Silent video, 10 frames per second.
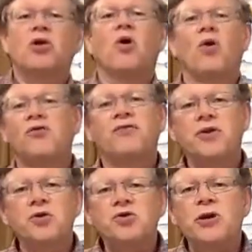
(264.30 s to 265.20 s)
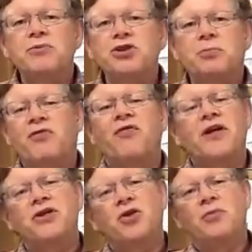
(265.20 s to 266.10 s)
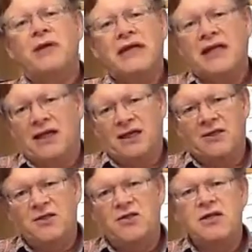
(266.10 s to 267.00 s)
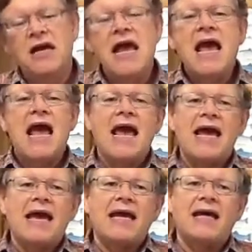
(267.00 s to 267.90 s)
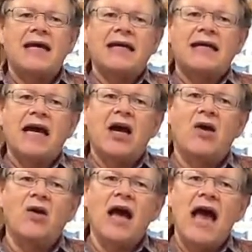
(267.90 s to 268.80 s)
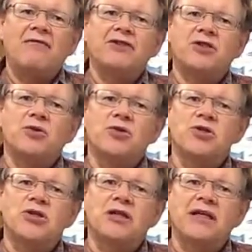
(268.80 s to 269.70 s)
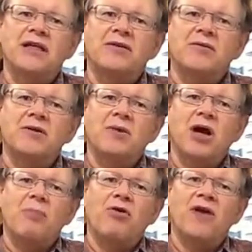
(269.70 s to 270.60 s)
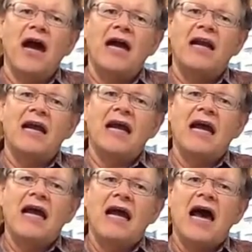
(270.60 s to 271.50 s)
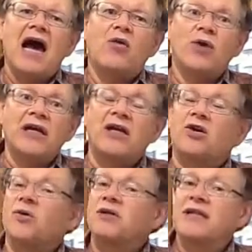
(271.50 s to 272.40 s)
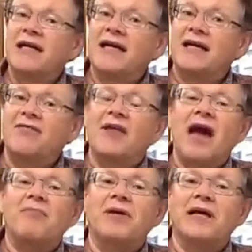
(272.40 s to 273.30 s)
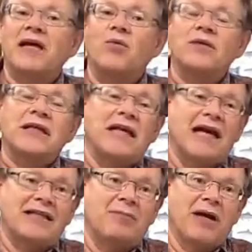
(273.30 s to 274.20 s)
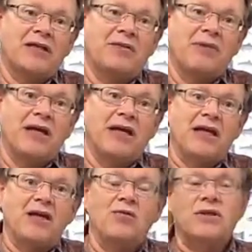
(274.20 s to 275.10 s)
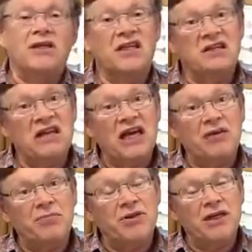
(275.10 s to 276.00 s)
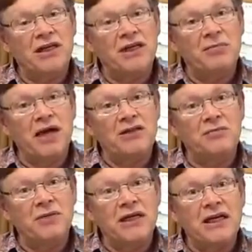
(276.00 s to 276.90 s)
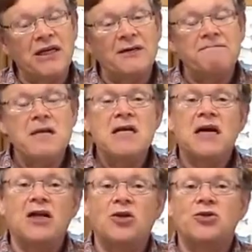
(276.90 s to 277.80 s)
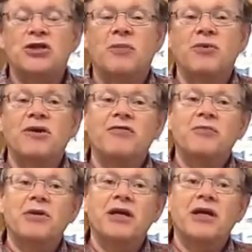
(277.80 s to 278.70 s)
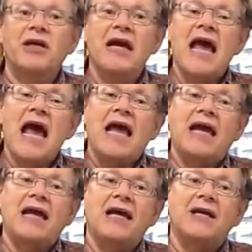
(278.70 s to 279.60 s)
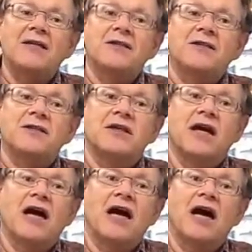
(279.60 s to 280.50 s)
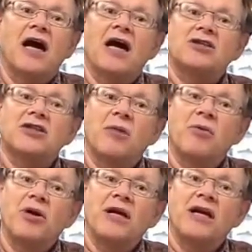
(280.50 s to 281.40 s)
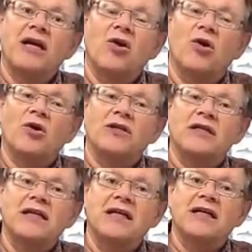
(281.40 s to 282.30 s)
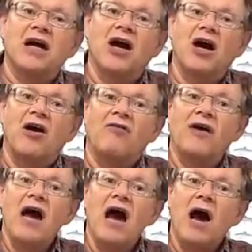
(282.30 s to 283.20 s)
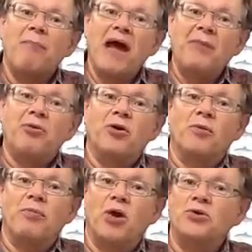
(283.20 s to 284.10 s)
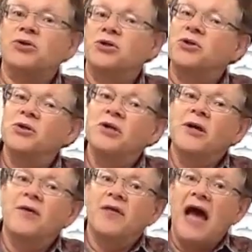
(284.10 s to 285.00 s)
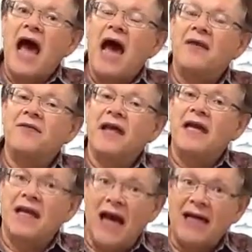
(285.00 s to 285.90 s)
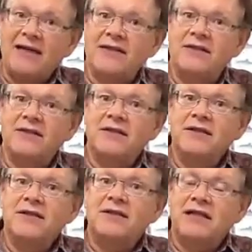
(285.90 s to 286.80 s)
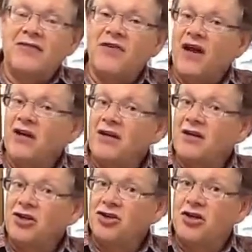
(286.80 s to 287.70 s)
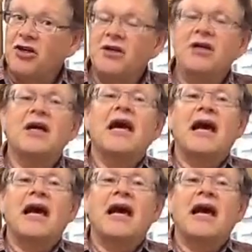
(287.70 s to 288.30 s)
we'll go on field trips to professional meetings, and I'll have students then provide a written critique of that meeting, what they liked about the meeting, didn't like particularly about the meeting, a little summary of the meeting, and a summary or critique of a paper or poster that they liked, that they found good,